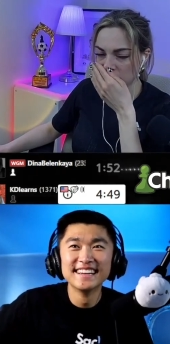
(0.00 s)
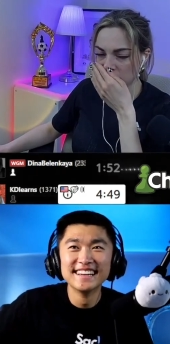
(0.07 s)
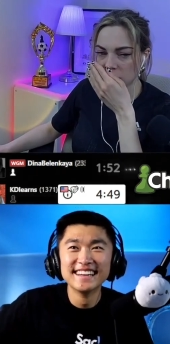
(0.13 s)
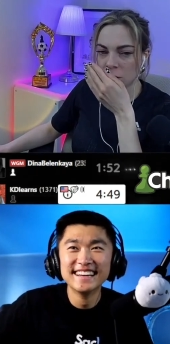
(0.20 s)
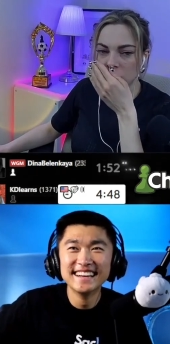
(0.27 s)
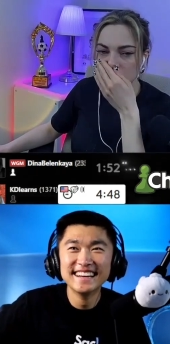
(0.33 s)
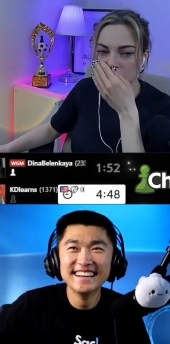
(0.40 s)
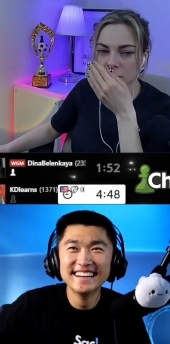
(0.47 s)

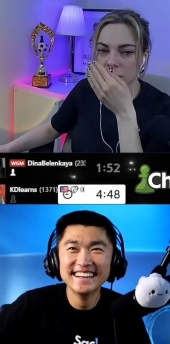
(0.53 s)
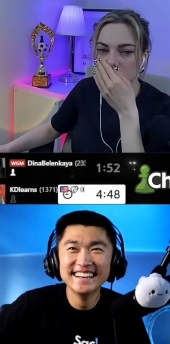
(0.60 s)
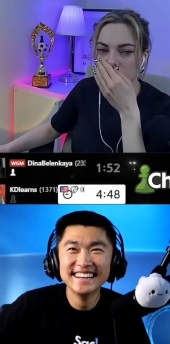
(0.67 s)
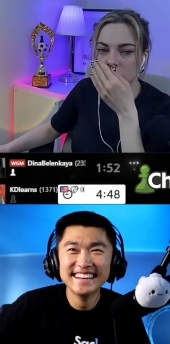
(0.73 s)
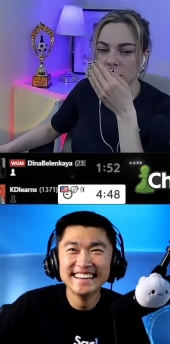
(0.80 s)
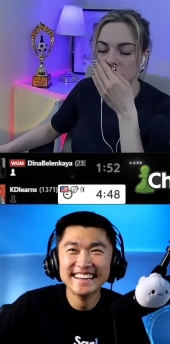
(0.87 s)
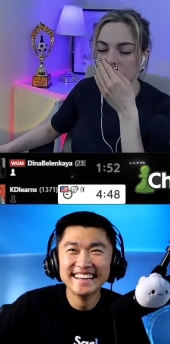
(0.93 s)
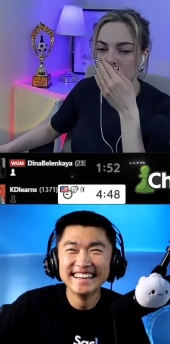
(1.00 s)
Speaker 1: No, it's a
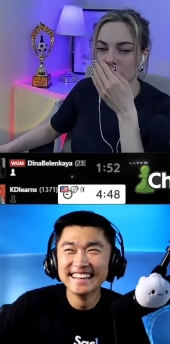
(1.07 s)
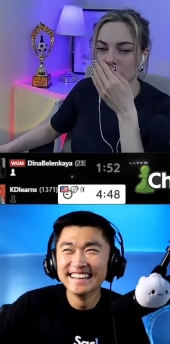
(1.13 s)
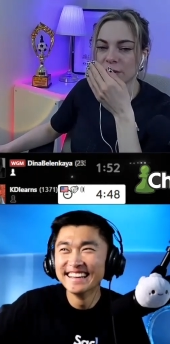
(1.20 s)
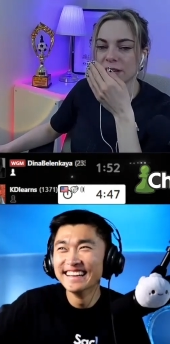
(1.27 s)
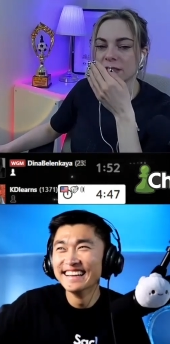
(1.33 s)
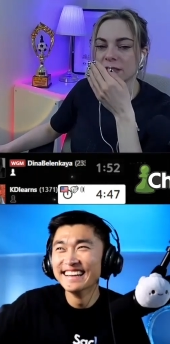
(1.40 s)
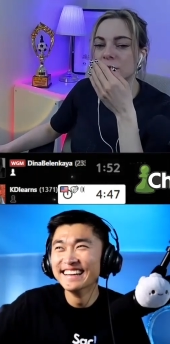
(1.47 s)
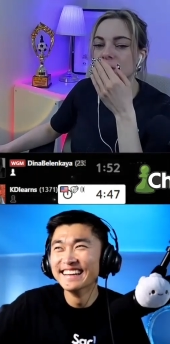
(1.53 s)
good thing,
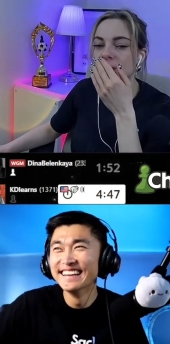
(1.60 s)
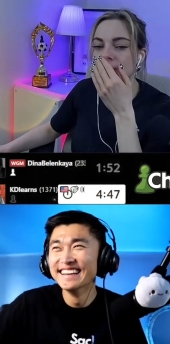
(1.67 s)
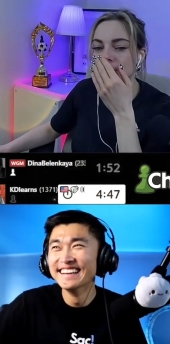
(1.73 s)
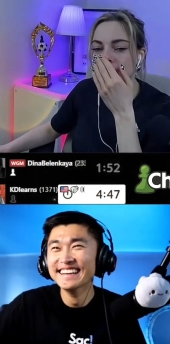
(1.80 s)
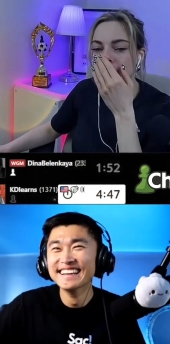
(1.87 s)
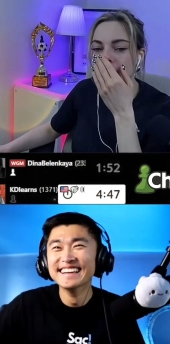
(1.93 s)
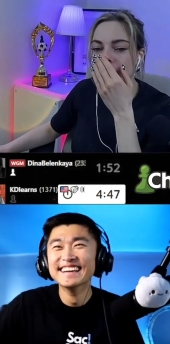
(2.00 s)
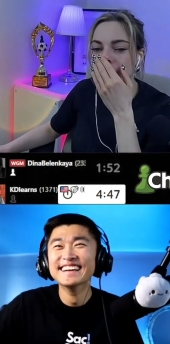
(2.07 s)
but
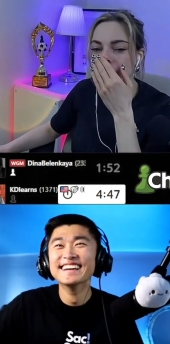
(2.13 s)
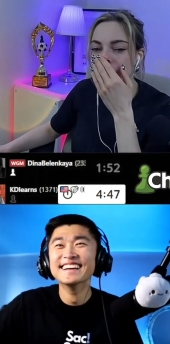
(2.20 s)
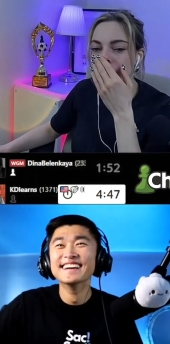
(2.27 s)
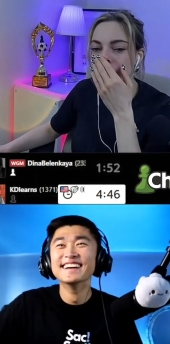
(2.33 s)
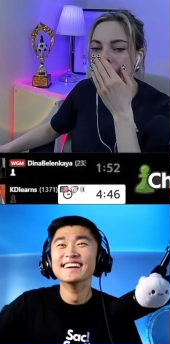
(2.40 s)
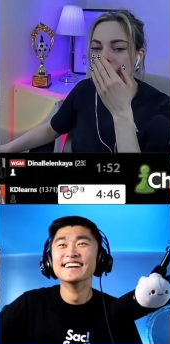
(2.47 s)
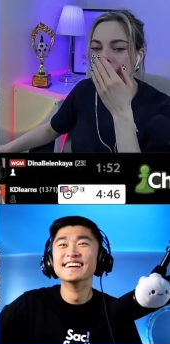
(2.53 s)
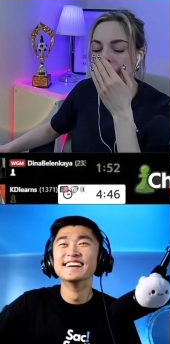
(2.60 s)

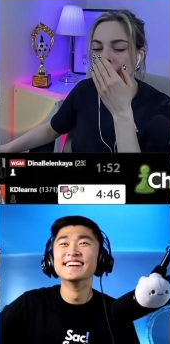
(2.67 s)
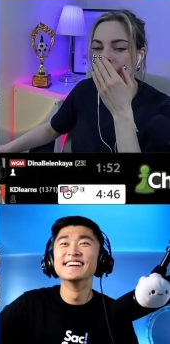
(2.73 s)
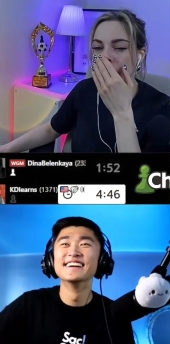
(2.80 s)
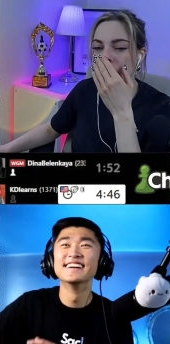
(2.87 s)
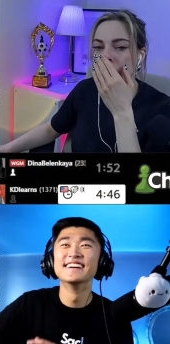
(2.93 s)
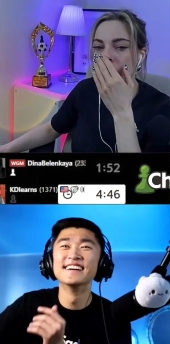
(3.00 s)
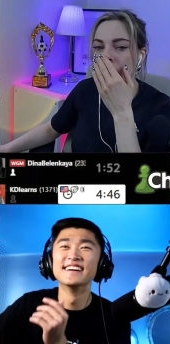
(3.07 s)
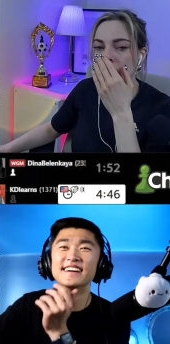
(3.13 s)

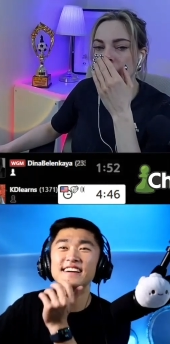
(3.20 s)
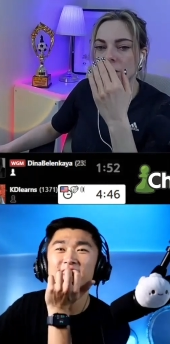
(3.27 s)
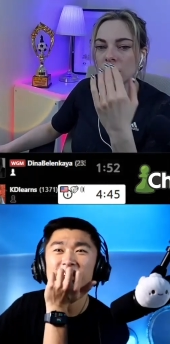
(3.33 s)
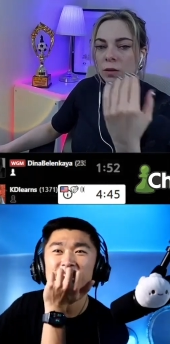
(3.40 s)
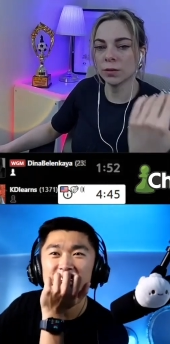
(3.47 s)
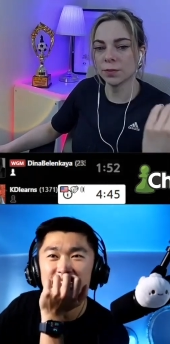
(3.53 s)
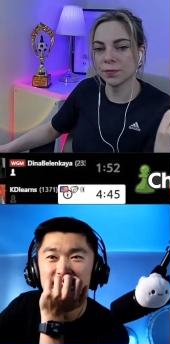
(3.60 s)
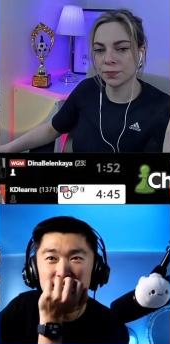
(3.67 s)
I don't
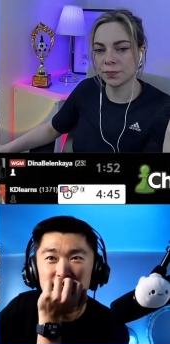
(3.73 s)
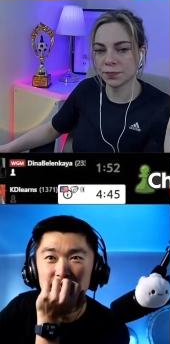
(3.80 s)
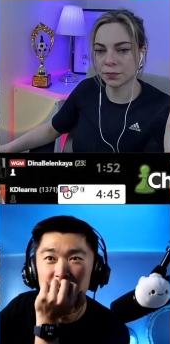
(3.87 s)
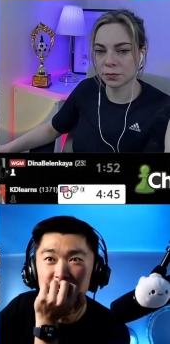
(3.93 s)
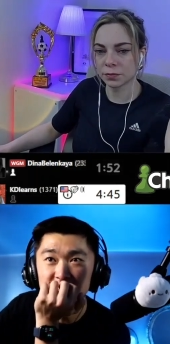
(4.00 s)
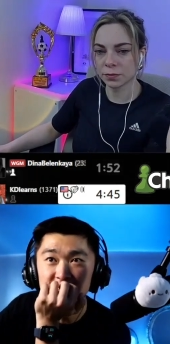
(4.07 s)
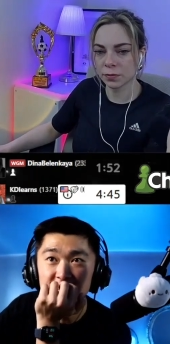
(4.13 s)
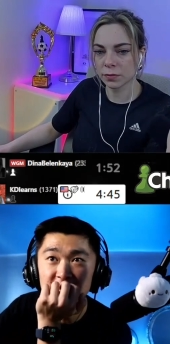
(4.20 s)
know.
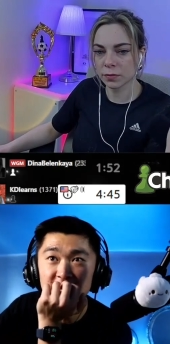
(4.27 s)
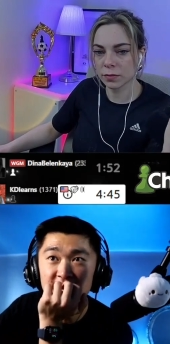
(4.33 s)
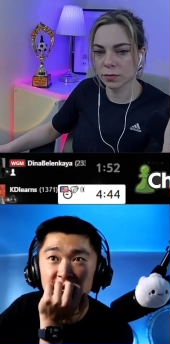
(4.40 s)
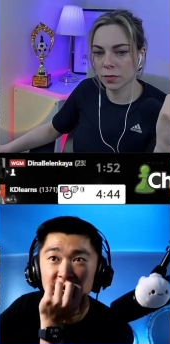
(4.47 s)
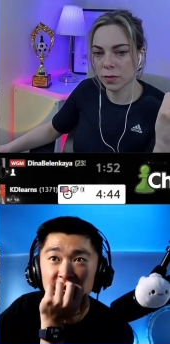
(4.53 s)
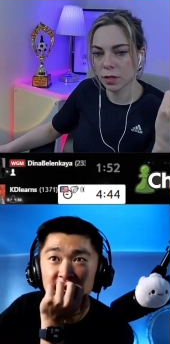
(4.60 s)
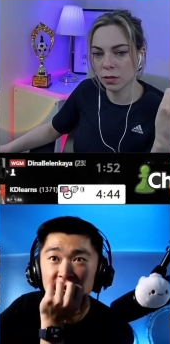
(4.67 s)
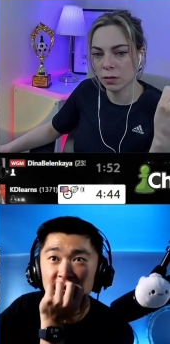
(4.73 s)

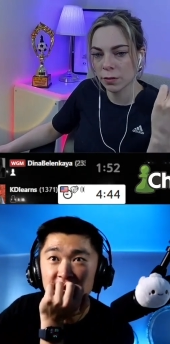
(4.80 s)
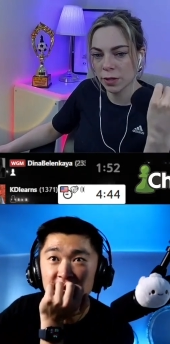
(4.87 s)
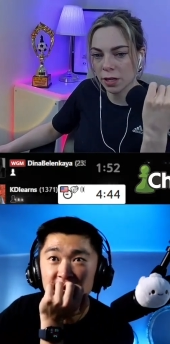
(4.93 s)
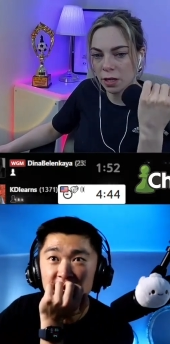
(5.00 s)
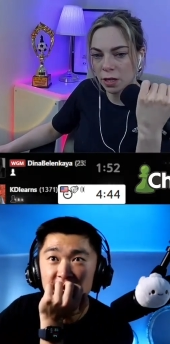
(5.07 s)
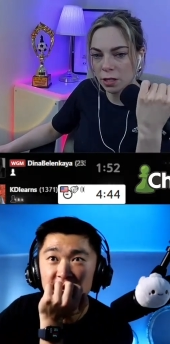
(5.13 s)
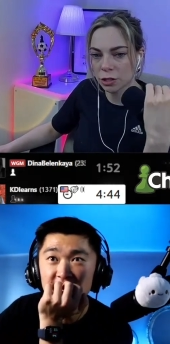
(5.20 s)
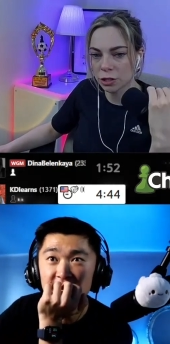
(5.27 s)
Oh my
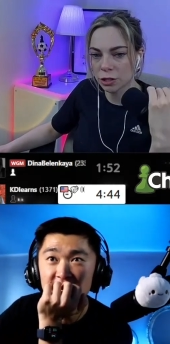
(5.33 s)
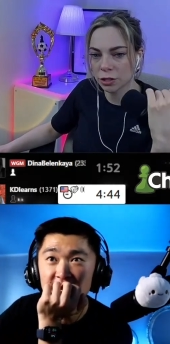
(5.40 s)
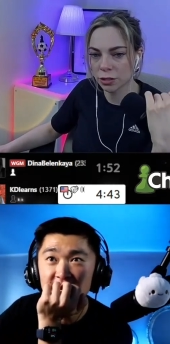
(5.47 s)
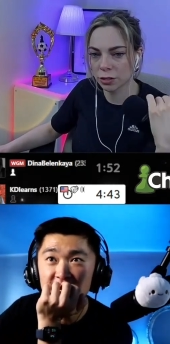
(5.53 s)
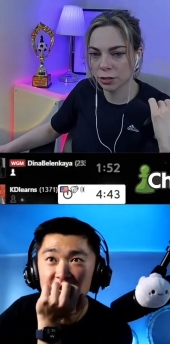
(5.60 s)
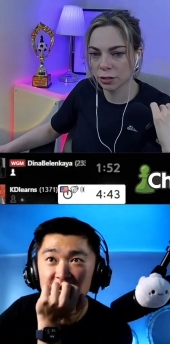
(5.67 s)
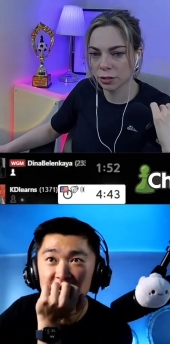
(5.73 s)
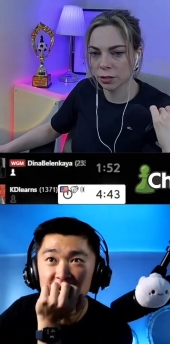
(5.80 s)
gosh.
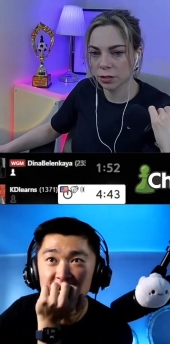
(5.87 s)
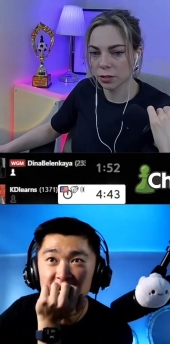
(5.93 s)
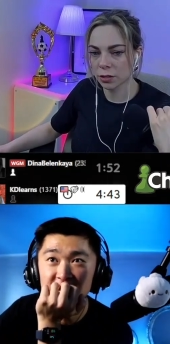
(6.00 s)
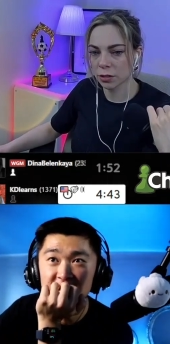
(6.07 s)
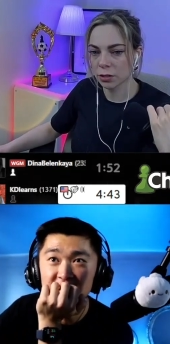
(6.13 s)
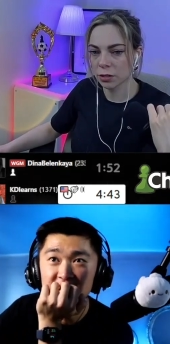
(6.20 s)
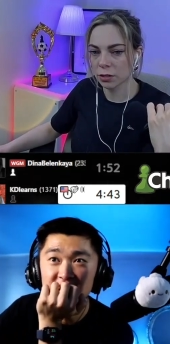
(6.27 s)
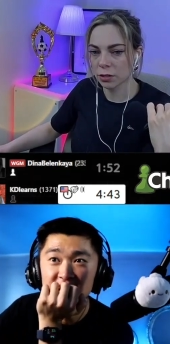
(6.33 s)

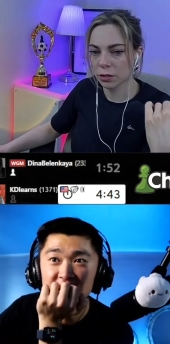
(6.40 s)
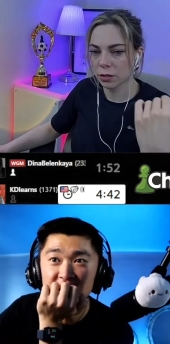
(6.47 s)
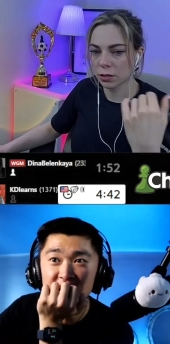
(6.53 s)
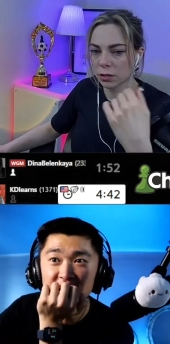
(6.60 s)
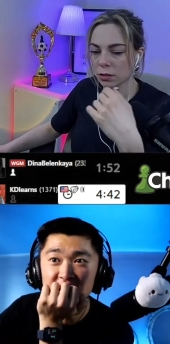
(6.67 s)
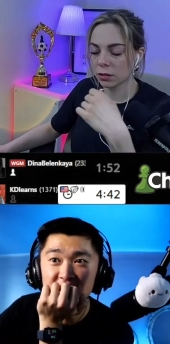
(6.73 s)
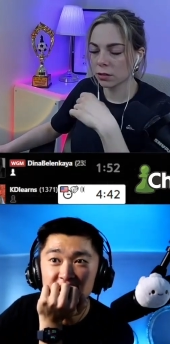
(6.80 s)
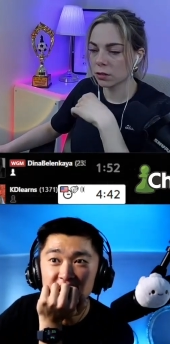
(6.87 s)

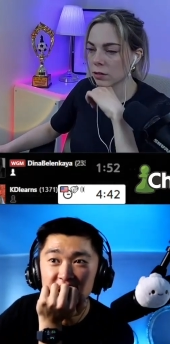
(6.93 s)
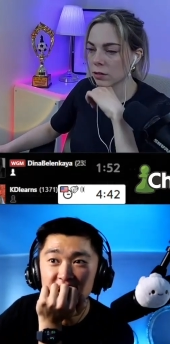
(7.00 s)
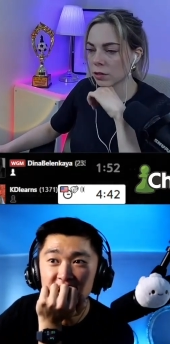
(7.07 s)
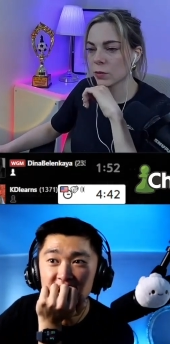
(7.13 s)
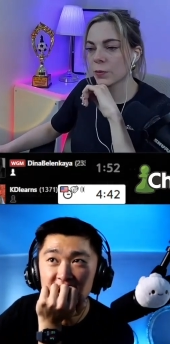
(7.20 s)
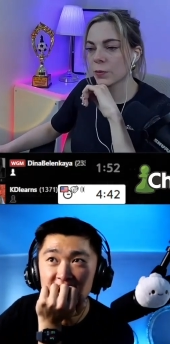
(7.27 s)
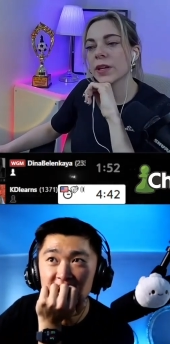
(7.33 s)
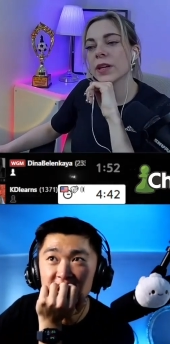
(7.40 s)
Oh,
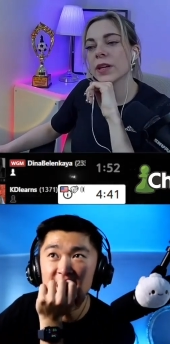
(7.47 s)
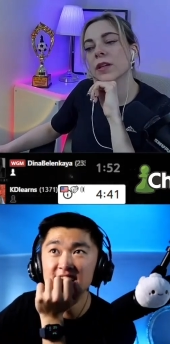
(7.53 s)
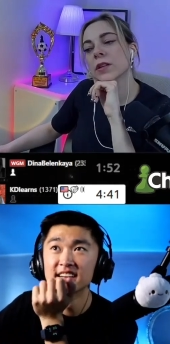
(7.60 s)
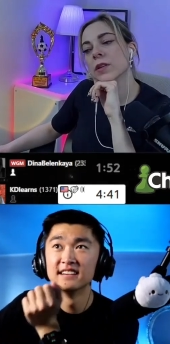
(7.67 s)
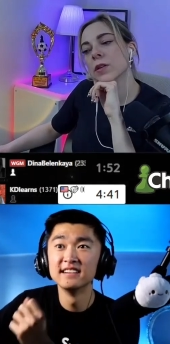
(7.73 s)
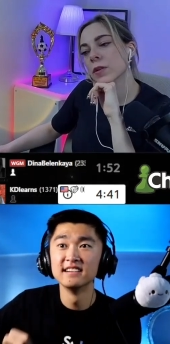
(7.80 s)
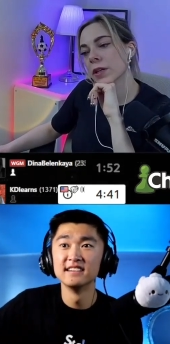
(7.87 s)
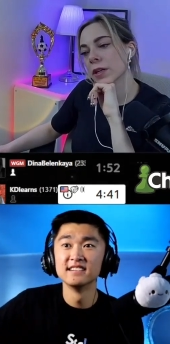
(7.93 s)
no pain,
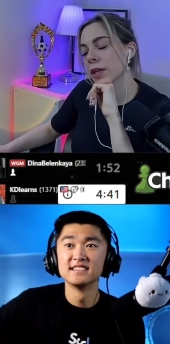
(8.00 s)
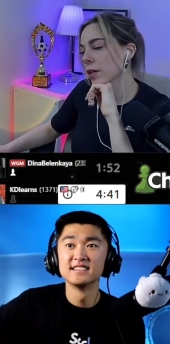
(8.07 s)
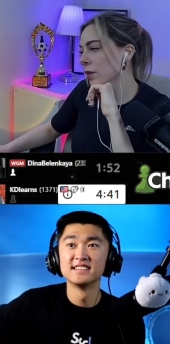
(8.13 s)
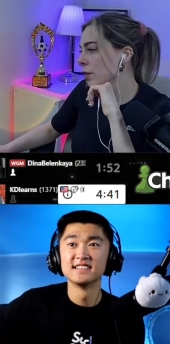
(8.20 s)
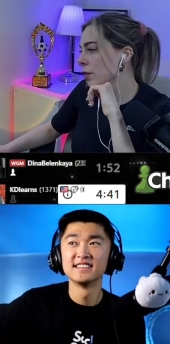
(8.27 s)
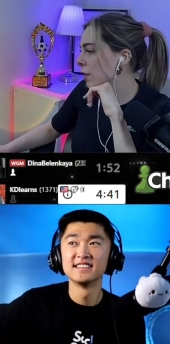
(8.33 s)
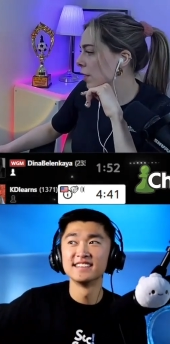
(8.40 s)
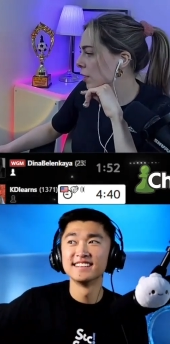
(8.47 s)
no
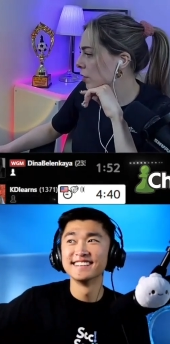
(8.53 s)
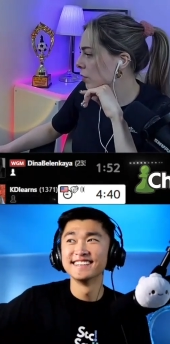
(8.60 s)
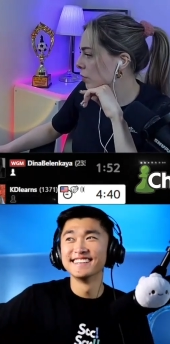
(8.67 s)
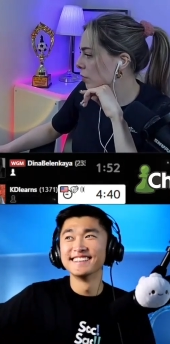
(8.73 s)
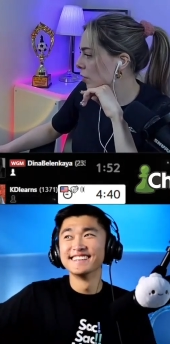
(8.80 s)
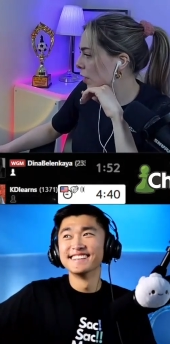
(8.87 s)
gain. Yeah, you're